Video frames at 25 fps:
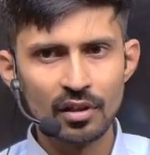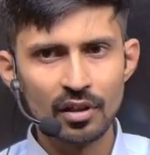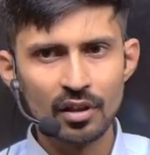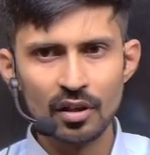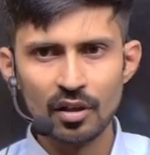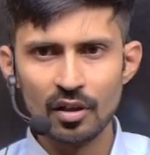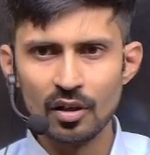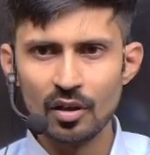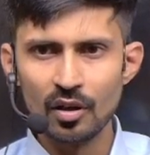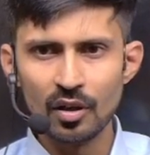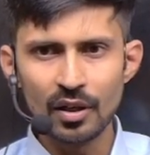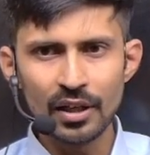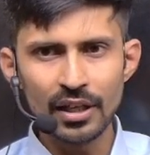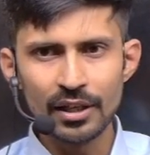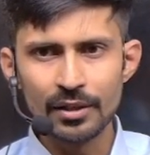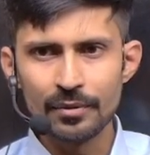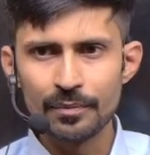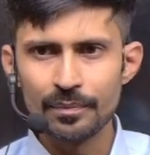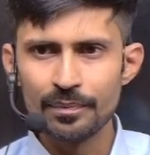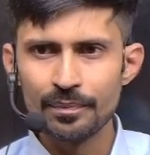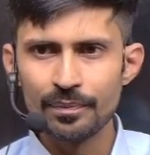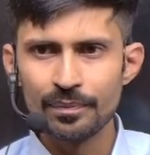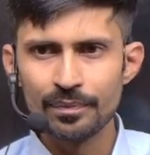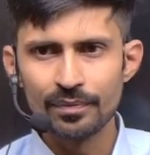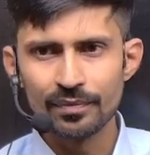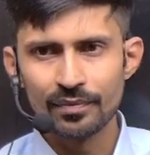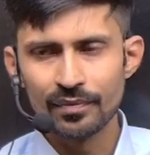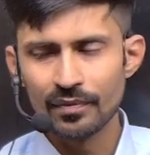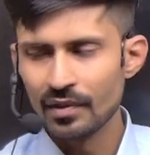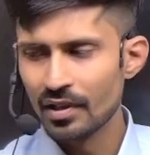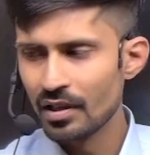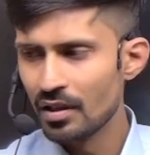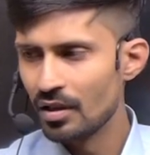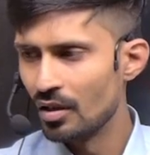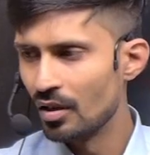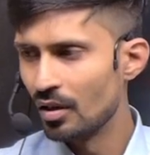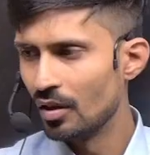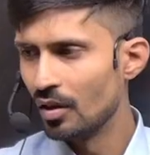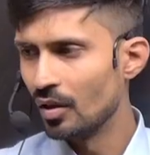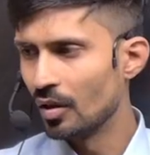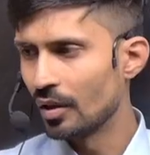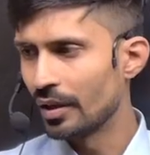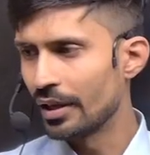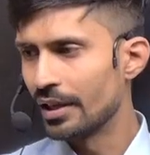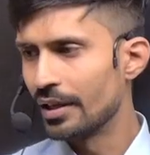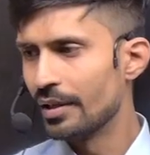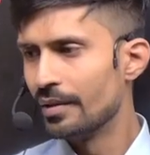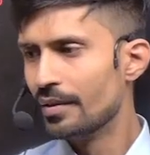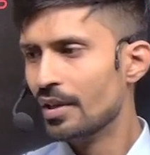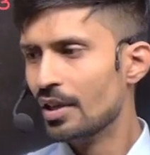Okay, okay.
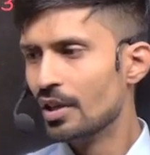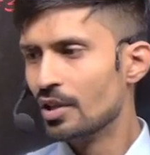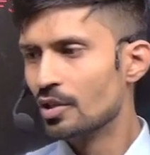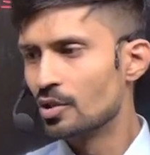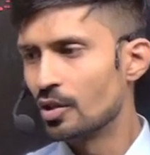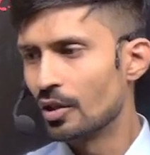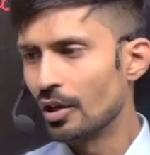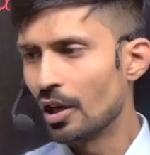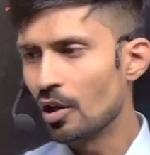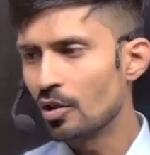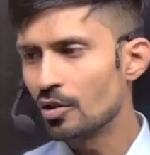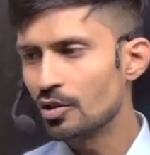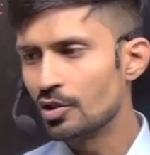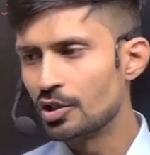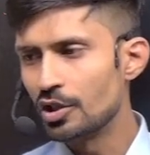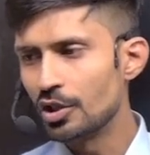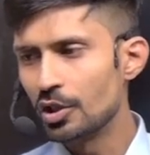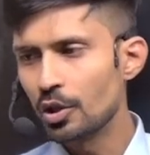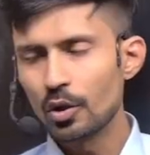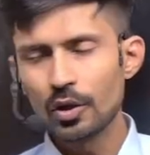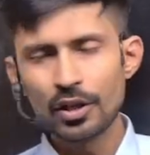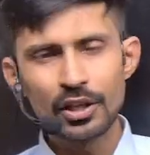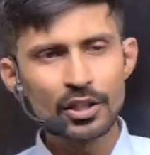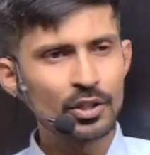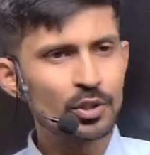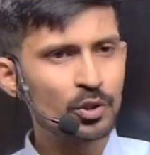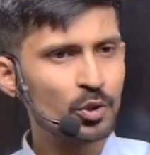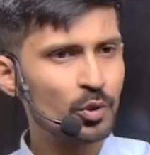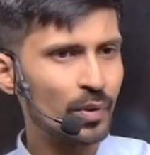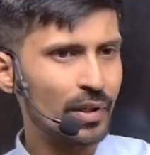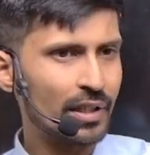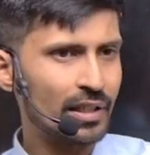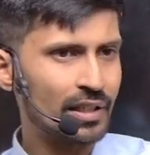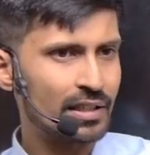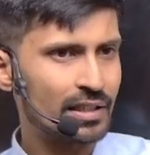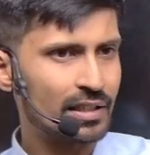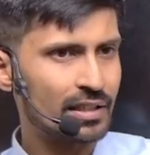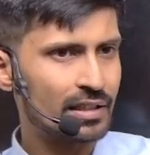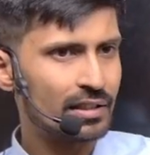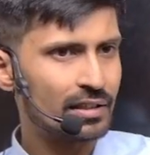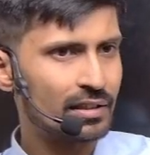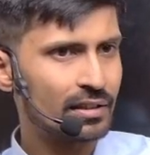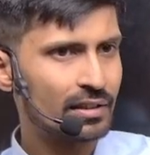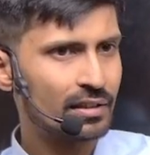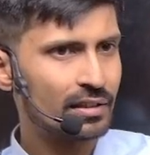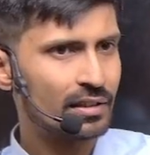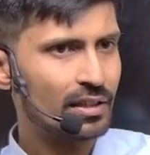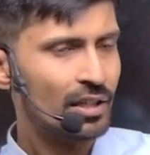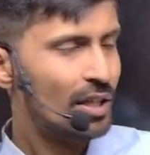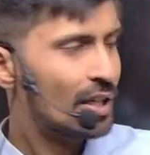So now 0 raised to x.
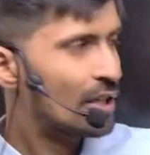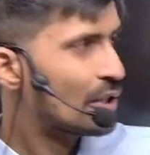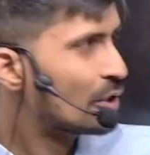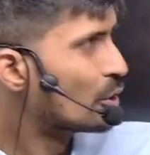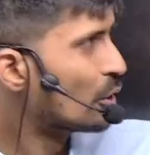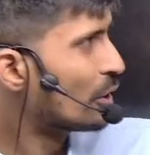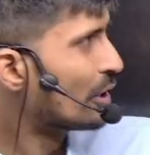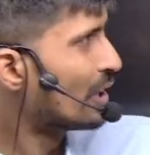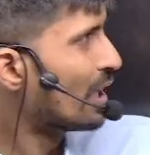So tell